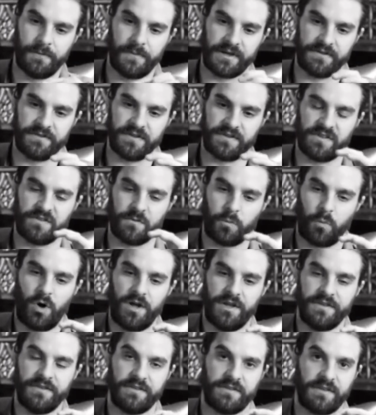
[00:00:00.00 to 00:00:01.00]
Like if this is
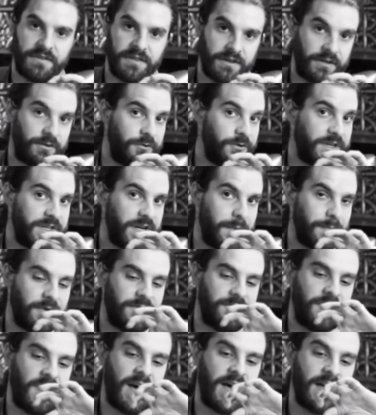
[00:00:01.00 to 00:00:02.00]
1 to the Greek number
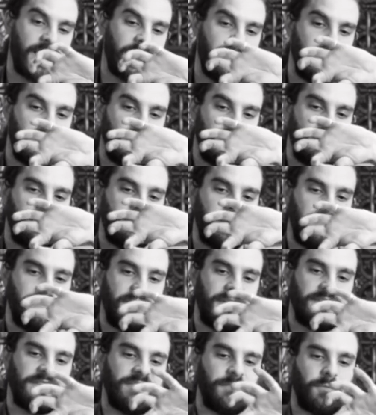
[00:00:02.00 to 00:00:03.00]
phi, then
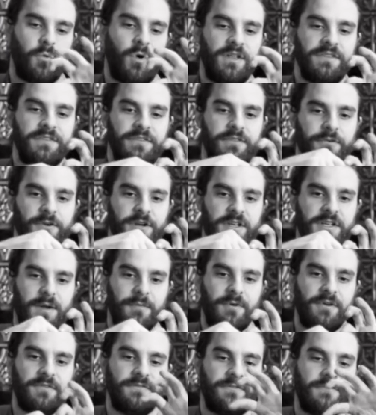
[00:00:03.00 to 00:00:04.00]
this is 1 to the Greek
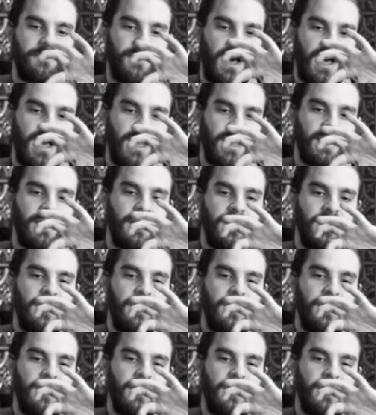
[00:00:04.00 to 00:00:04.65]
number phi,